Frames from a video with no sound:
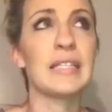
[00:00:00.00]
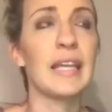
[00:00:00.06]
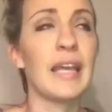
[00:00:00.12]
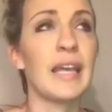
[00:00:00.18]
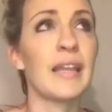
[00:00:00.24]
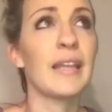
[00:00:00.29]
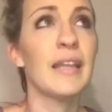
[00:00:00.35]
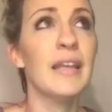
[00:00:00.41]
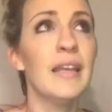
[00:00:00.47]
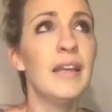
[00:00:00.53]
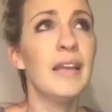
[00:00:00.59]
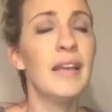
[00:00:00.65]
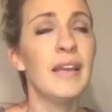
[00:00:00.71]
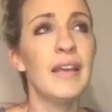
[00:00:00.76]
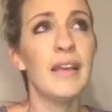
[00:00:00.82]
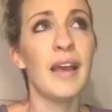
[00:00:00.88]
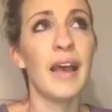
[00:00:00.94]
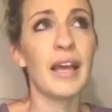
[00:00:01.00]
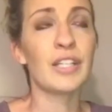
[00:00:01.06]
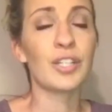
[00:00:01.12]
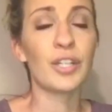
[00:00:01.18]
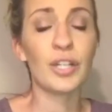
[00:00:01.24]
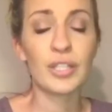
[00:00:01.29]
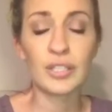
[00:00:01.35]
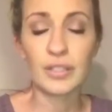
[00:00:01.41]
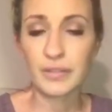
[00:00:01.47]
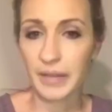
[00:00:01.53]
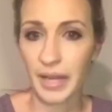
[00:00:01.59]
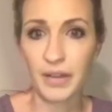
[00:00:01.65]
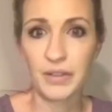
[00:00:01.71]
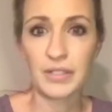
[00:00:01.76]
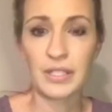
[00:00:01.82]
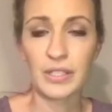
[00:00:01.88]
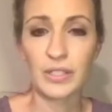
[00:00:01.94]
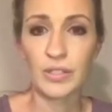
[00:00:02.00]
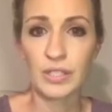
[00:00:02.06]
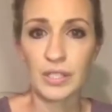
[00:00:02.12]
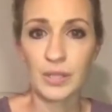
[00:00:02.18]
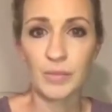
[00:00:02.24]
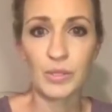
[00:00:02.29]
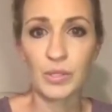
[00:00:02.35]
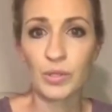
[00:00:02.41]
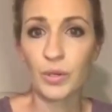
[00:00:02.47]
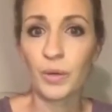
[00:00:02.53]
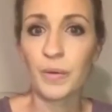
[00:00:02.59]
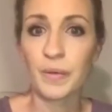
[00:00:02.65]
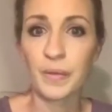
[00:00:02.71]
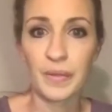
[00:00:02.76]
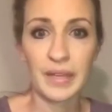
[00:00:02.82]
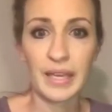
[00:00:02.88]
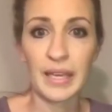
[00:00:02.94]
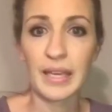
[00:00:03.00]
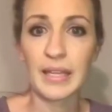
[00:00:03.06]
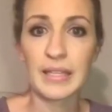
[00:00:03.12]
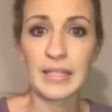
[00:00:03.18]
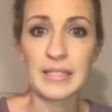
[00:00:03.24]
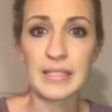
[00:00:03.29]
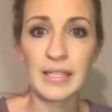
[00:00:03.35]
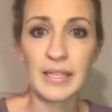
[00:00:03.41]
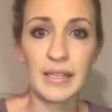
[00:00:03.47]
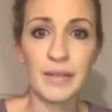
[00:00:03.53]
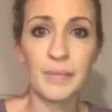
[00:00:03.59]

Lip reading: And I turned around to do some school with the kids.